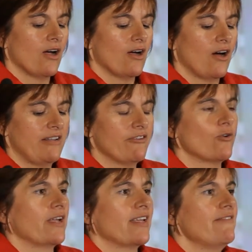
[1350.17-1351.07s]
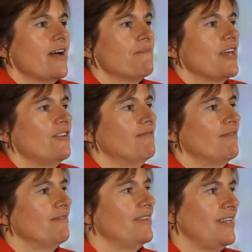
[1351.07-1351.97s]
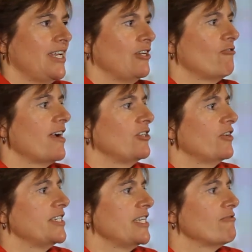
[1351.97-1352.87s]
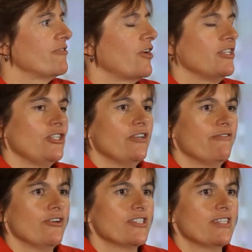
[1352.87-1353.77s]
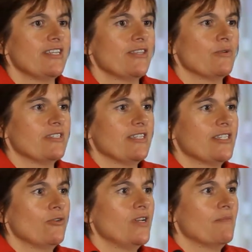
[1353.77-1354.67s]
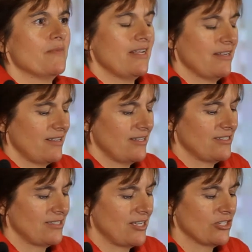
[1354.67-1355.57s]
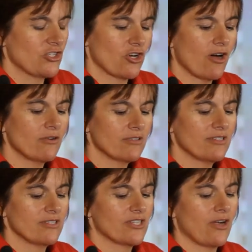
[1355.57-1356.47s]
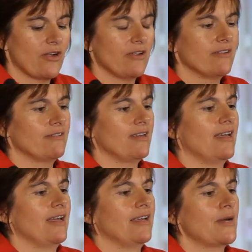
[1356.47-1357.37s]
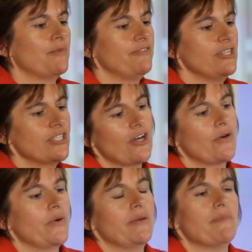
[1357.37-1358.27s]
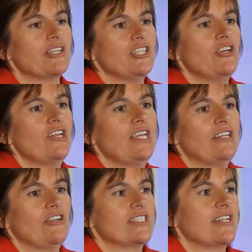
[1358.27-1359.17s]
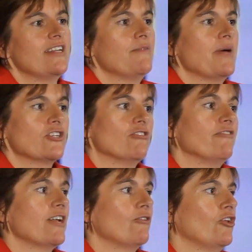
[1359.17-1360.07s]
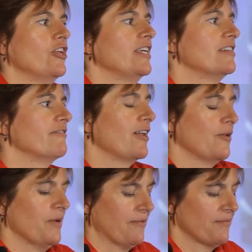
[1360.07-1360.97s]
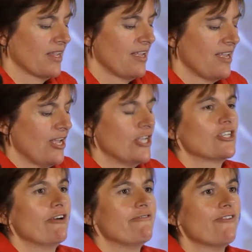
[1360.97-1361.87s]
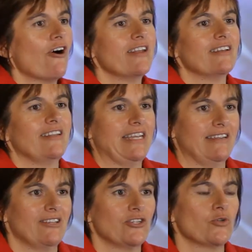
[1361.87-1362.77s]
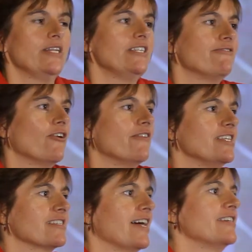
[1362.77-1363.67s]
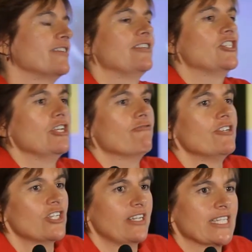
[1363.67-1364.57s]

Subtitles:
I never quite gave up that ingrained idea of going to university that was instilled in me as a child. So a couple of years ago I went back to uni and I studied a Bachelor of Adult Learning and Development. So finally, 25 years later than she originally